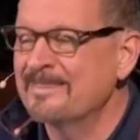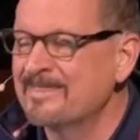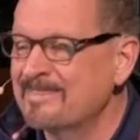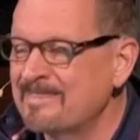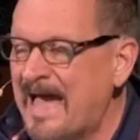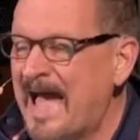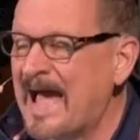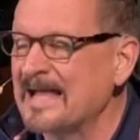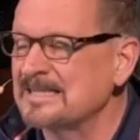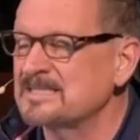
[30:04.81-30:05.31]

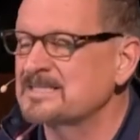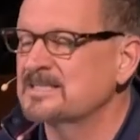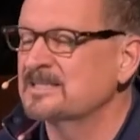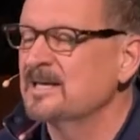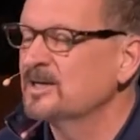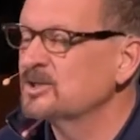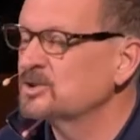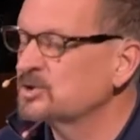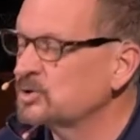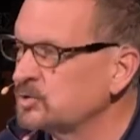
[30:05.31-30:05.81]
That's
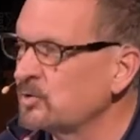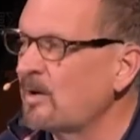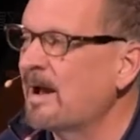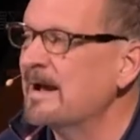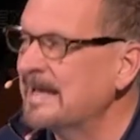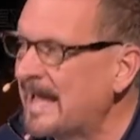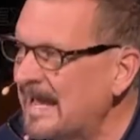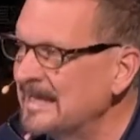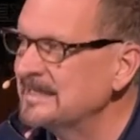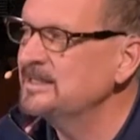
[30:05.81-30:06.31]

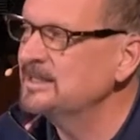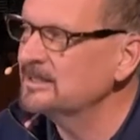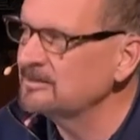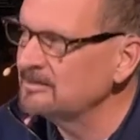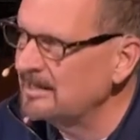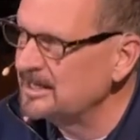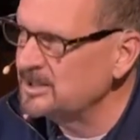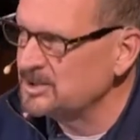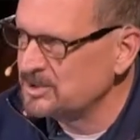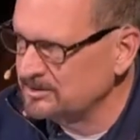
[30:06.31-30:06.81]

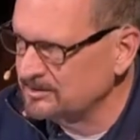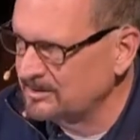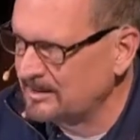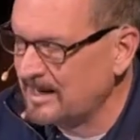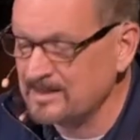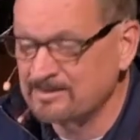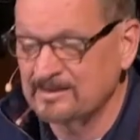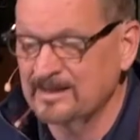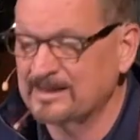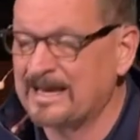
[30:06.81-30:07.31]
triangulation.
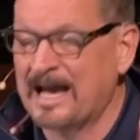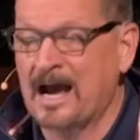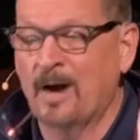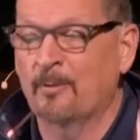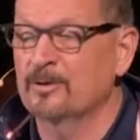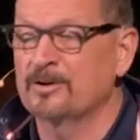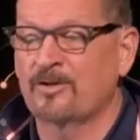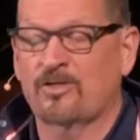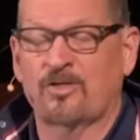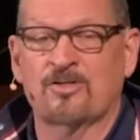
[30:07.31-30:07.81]
I think
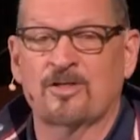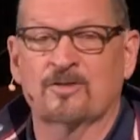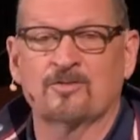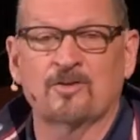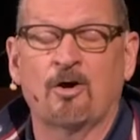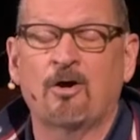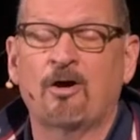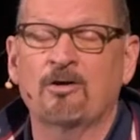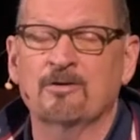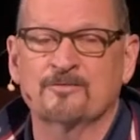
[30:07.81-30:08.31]
cowardice is at the
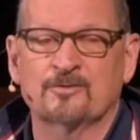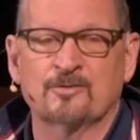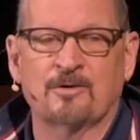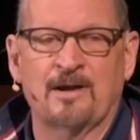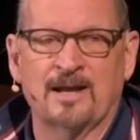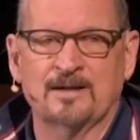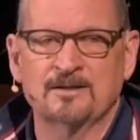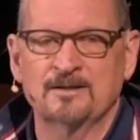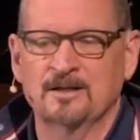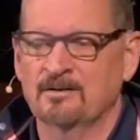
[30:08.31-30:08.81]
heart of
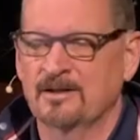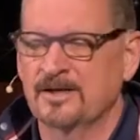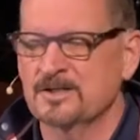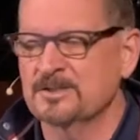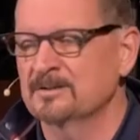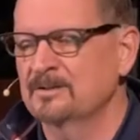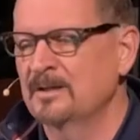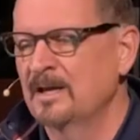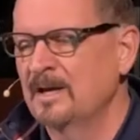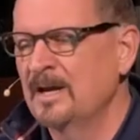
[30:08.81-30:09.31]

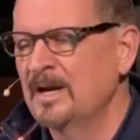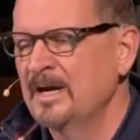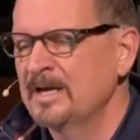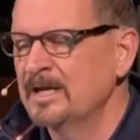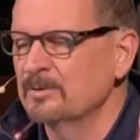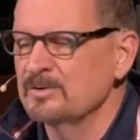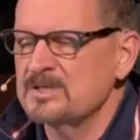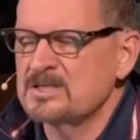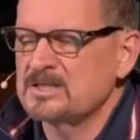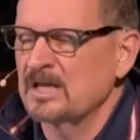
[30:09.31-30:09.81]
triangulation. You
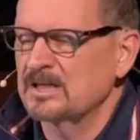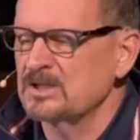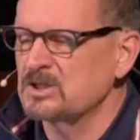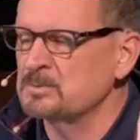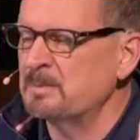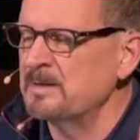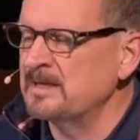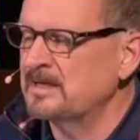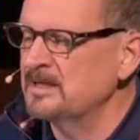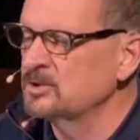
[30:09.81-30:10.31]
know, instead of
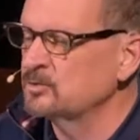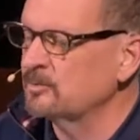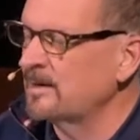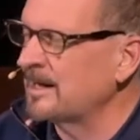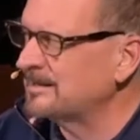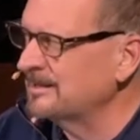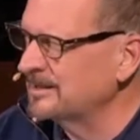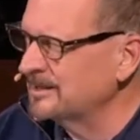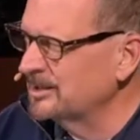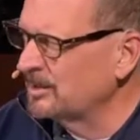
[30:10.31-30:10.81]
speaking
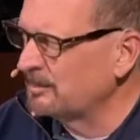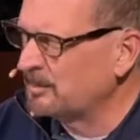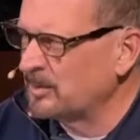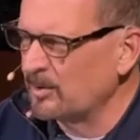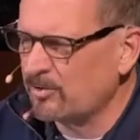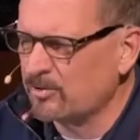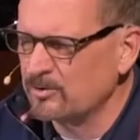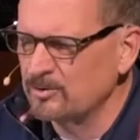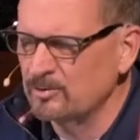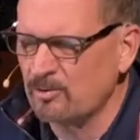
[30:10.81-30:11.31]
directly to the
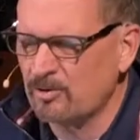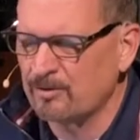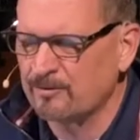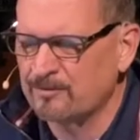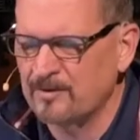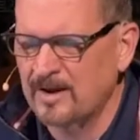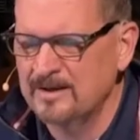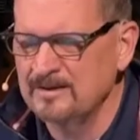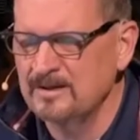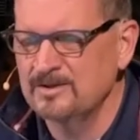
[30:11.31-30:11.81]
person who's
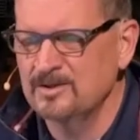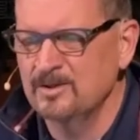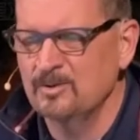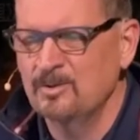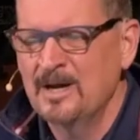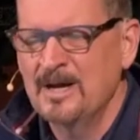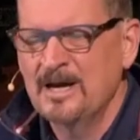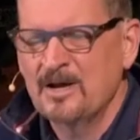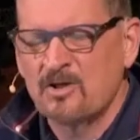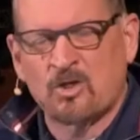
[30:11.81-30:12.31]
offended you,
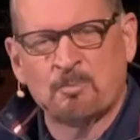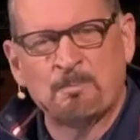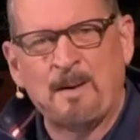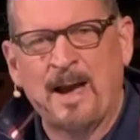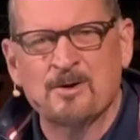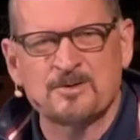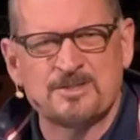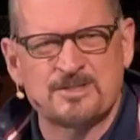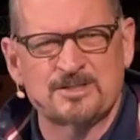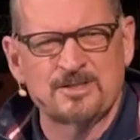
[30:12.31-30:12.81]

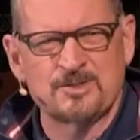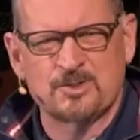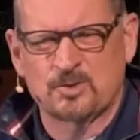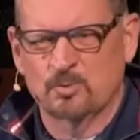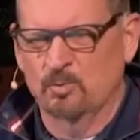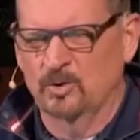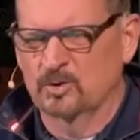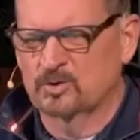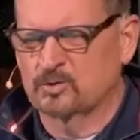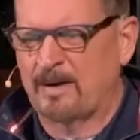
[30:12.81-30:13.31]
spouses
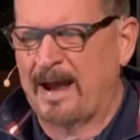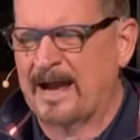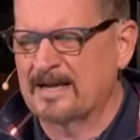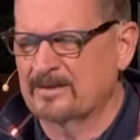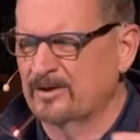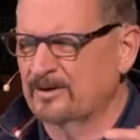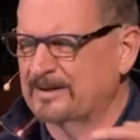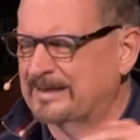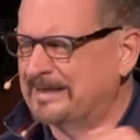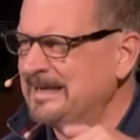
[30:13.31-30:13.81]
will drag
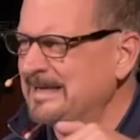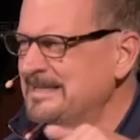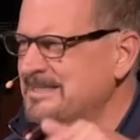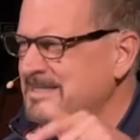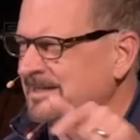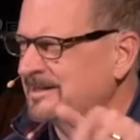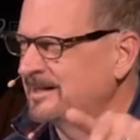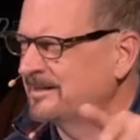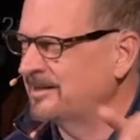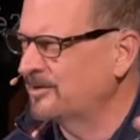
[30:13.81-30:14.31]
their kids
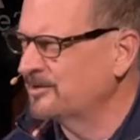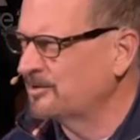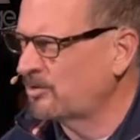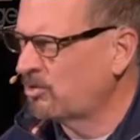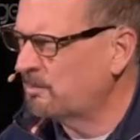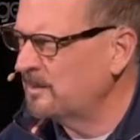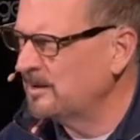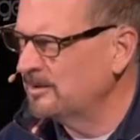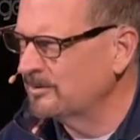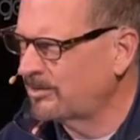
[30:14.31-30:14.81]
into their
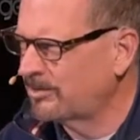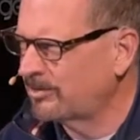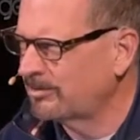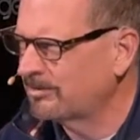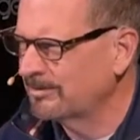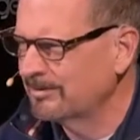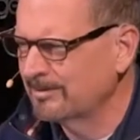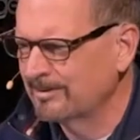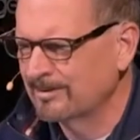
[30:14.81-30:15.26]
disputes.